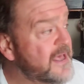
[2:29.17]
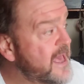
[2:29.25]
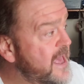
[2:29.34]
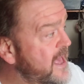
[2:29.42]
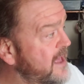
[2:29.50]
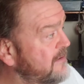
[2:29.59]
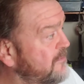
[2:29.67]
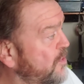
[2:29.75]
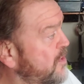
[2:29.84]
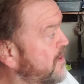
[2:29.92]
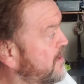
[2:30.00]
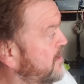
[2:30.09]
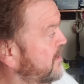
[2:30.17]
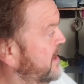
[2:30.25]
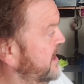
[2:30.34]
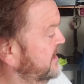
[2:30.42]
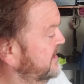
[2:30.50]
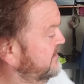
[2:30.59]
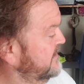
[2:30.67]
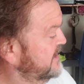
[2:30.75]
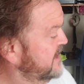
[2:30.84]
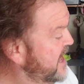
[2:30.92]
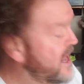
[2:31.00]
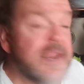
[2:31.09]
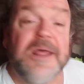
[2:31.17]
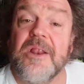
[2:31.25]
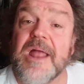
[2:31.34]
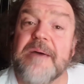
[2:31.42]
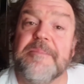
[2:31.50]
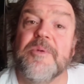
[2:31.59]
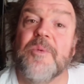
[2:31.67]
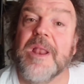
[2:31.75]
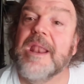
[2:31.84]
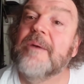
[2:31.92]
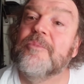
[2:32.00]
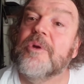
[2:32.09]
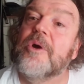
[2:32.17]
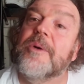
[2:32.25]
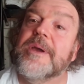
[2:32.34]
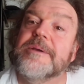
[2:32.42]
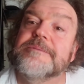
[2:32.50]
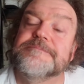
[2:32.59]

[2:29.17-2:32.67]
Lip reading: And more likely than not, it'll happen while I'm rowing.